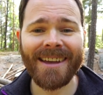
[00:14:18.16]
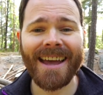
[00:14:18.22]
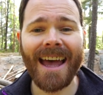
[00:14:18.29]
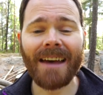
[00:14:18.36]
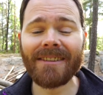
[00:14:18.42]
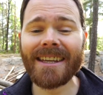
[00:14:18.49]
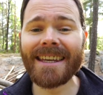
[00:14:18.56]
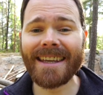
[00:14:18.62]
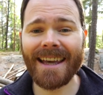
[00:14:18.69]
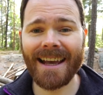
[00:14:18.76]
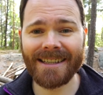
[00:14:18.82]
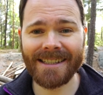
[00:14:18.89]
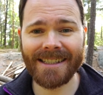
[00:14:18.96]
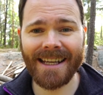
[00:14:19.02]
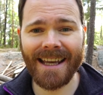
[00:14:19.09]
Have a
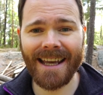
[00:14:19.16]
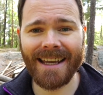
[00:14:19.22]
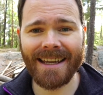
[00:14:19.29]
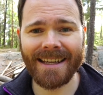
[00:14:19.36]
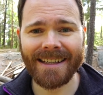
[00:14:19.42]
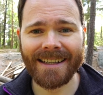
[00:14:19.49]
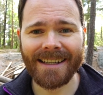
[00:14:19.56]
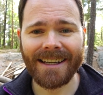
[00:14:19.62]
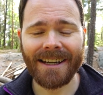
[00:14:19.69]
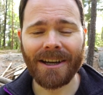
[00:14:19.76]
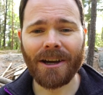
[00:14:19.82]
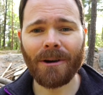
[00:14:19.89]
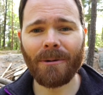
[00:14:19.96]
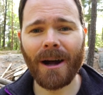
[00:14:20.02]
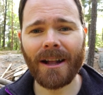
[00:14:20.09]
kick-ass day.
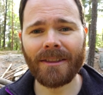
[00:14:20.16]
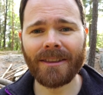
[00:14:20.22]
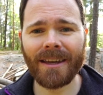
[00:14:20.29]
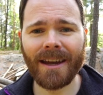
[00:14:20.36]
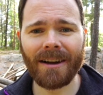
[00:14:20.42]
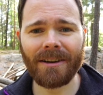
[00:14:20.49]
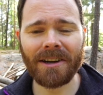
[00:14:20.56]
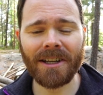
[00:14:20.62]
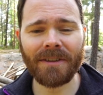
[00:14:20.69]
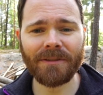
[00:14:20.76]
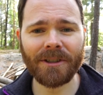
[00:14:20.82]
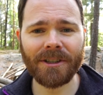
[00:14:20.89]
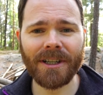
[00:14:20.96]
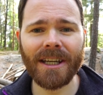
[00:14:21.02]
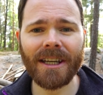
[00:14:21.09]
Go out there and give
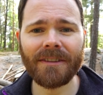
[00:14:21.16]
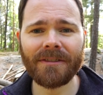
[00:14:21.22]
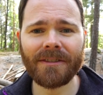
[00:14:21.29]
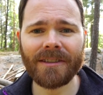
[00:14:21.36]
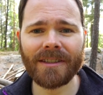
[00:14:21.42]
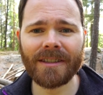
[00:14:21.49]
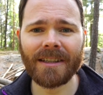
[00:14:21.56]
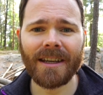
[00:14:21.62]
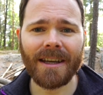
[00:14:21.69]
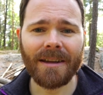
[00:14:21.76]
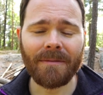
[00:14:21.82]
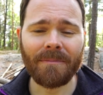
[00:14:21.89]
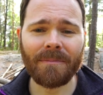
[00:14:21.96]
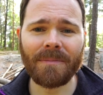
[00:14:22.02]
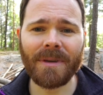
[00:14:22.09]
your gifts.
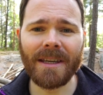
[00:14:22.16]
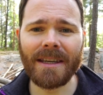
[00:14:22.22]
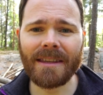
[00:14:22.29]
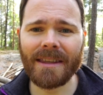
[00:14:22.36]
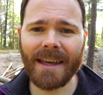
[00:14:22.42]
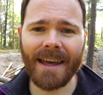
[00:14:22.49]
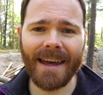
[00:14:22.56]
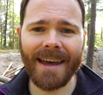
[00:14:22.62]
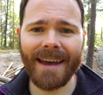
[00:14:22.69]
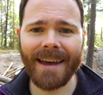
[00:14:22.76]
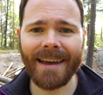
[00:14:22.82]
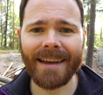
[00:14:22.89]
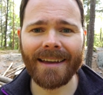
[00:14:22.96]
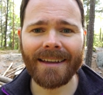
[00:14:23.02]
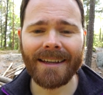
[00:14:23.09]
Be
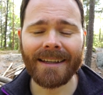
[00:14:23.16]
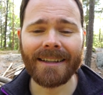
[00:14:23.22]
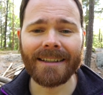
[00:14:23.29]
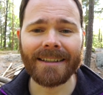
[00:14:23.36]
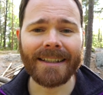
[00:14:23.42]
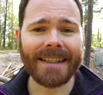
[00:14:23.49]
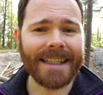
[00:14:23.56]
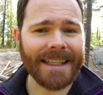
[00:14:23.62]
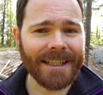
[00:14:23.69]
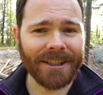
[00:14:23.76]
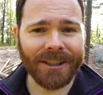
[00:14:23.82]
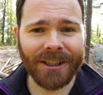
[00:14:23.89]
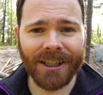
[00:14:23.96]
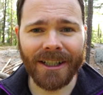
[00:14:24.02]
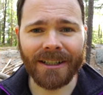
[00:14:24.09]
the
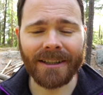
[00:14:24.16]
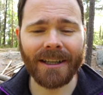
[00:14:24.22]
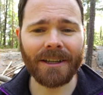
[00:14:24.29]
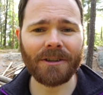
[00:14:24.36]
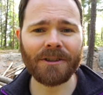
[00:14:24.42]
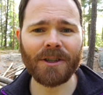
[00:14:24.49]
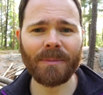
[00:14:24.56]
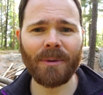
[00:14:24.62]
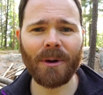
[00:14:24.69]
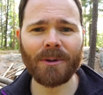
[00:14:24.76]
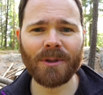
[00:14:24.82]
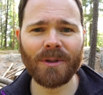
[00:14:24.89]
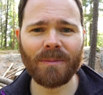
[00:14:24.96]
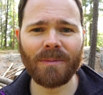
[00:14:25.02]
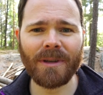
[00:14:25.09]
leader that you're
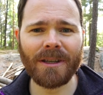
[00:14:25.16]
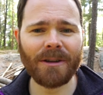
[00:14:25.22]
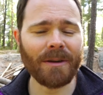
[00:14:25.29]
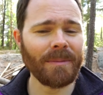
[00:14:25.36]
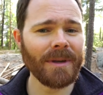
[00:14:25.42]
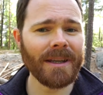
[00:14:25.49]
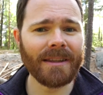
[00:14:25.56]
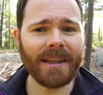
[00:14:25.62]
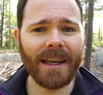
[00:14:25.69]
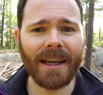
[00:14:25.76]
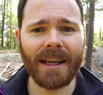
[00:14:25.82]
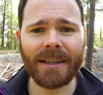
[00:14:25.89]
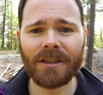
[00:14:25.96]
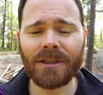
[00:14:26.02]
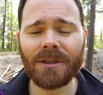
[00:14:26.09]
supposed to be, or be
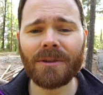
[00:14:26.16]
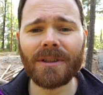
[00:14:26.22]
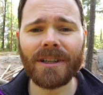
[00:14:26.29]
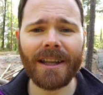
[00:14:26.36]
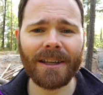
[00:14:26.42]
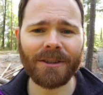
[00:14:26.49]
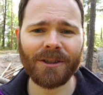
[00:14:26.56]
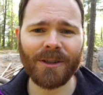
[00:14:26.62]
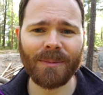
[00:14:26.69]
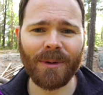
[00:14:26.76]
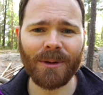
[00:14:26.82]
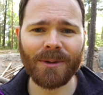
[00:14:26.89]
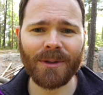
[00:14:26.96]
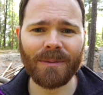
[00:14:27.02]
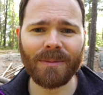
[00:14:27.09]
the student that you're
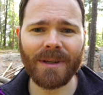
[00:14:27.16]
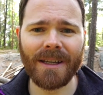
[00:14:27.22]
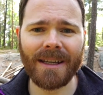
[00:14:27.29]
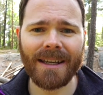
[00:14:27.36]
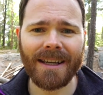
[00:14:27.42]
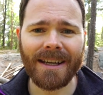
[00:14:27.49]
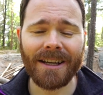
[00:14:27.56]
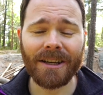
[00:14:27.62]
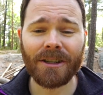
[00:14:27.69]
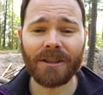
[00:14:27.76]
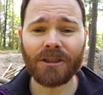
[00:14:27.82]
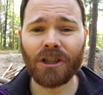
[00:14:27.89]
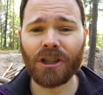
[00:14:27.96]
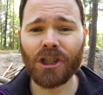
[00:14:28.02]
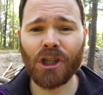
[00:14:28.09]
supposed to be.
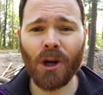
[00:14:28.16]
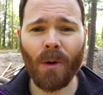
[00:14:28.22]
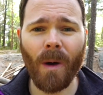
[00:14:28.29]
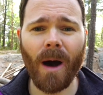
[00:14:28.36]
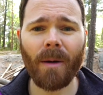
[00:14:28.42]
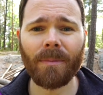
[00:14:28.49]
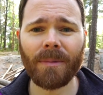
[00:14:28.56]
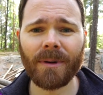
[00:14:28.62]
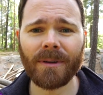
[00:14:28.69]
Just show up